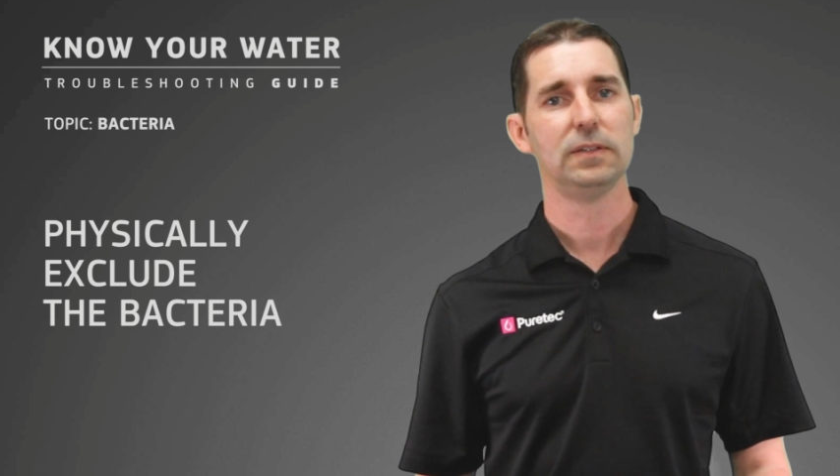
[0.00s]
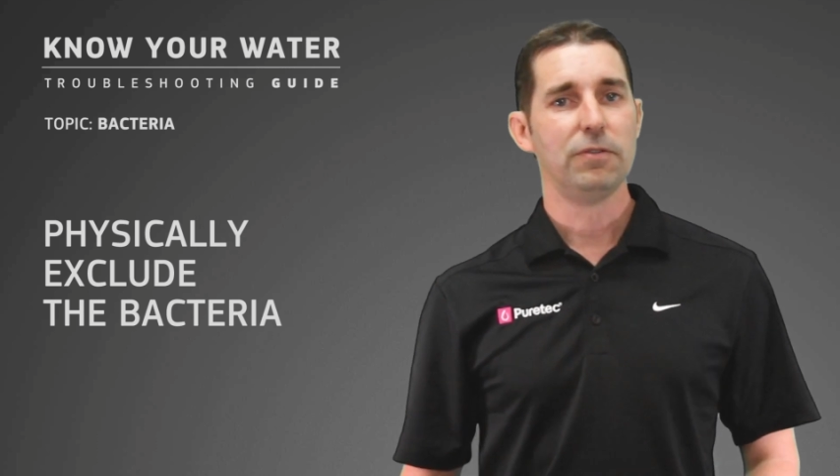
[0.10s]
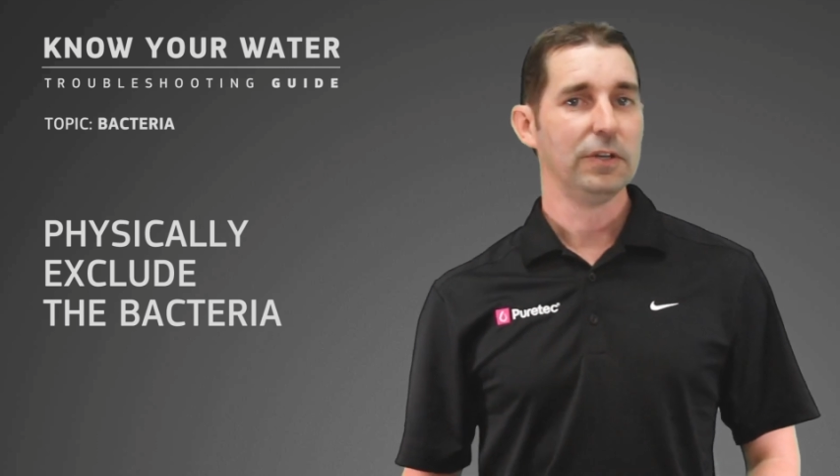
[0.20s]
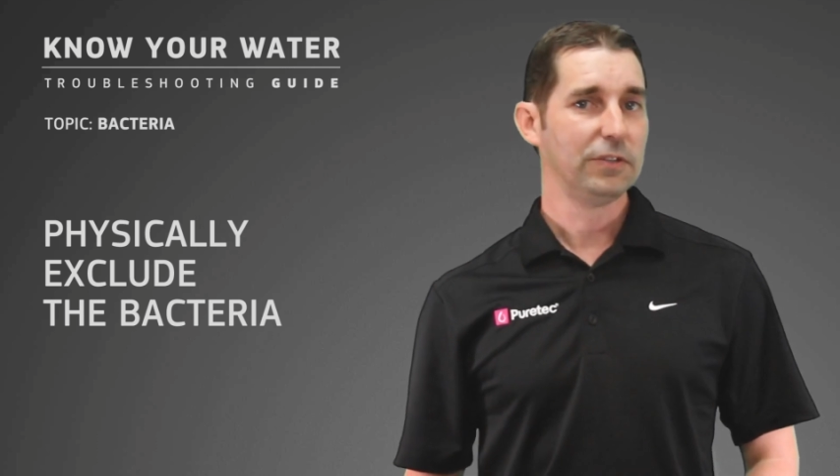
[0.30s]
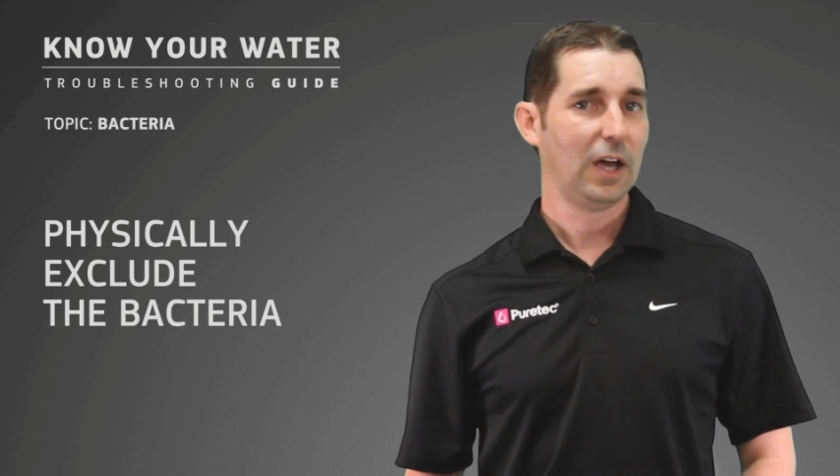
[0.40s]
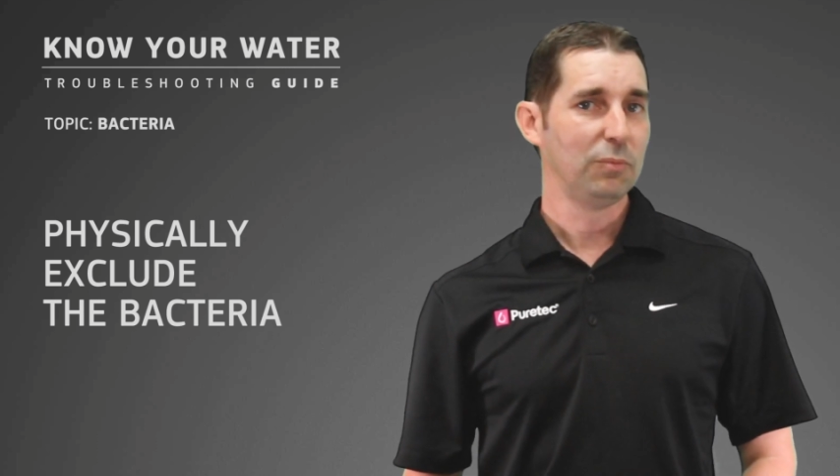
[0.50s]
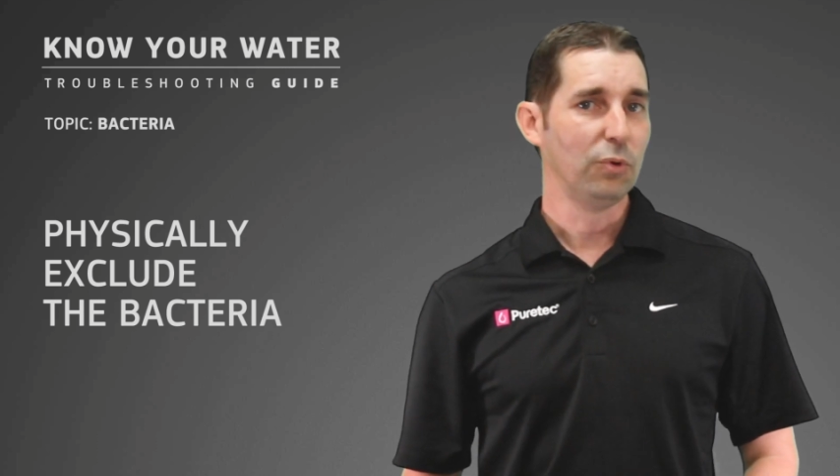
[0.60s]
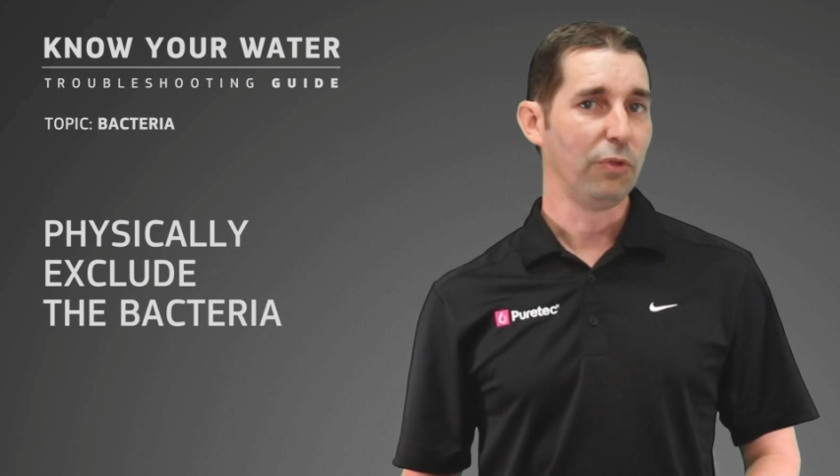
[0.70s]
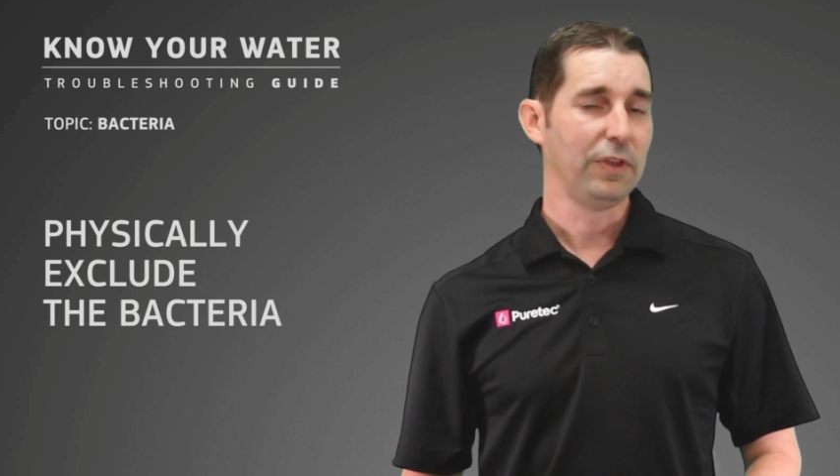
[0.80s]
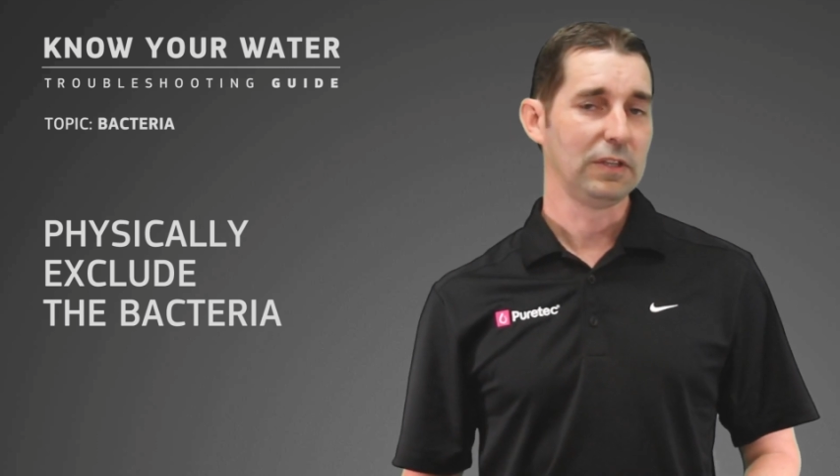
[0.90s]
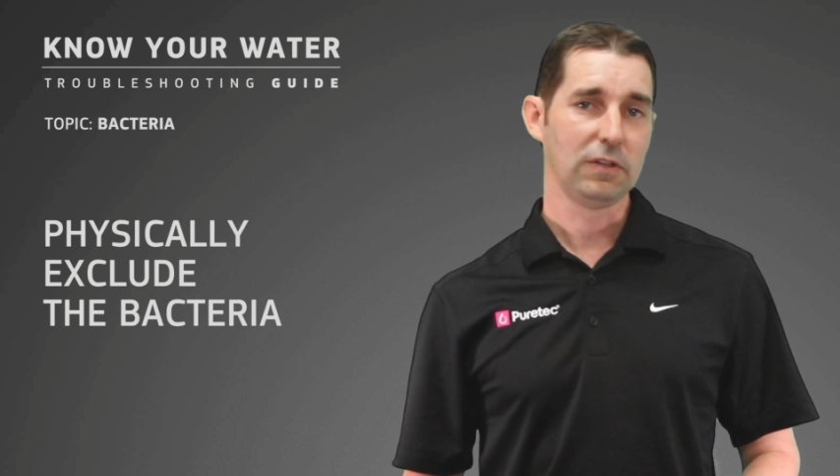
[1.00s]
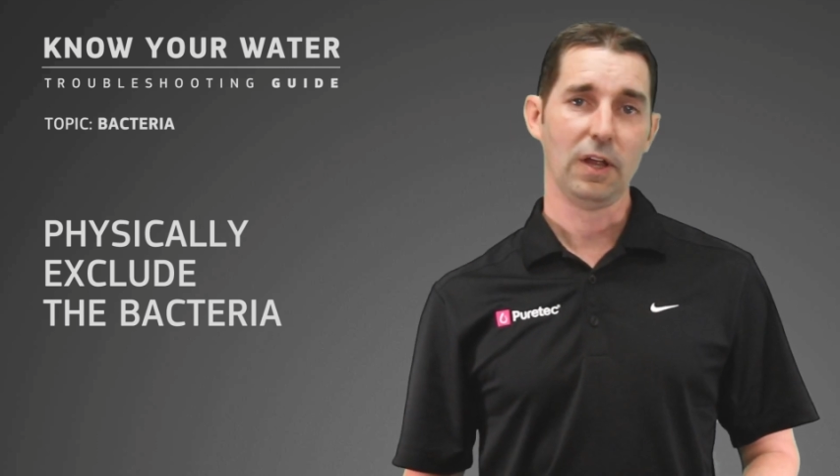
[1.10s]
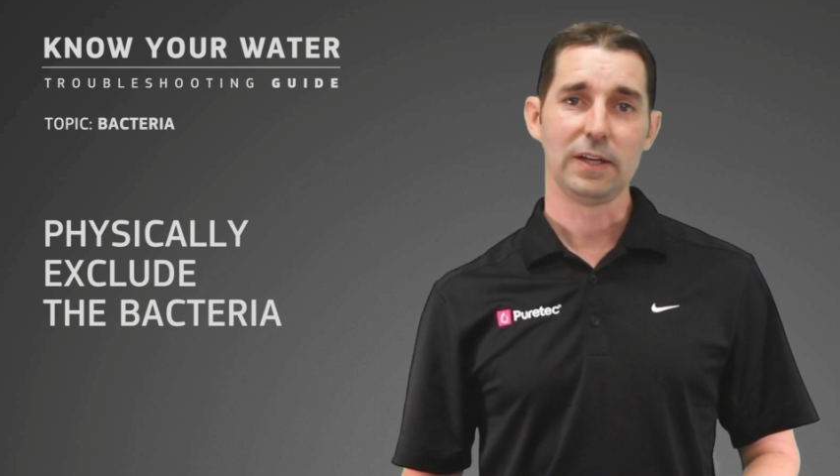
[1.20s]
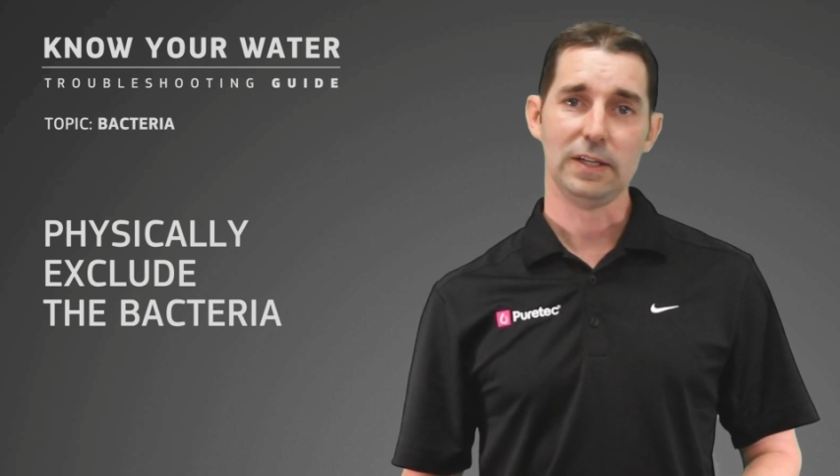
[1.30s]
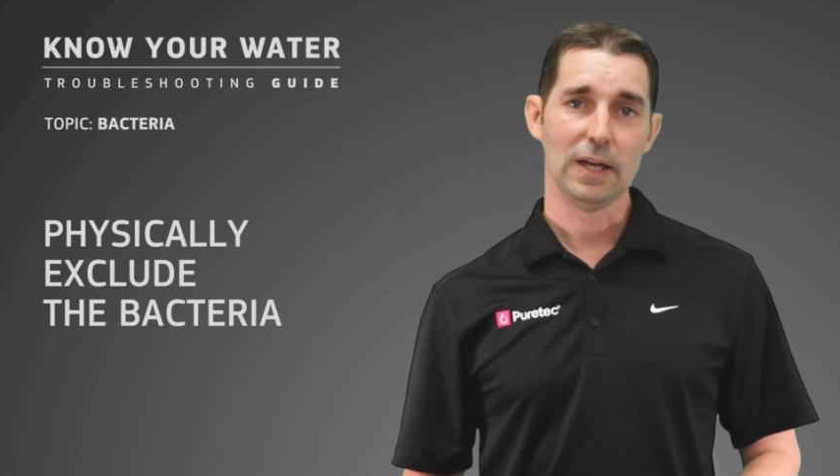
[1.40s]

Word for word: For example, things like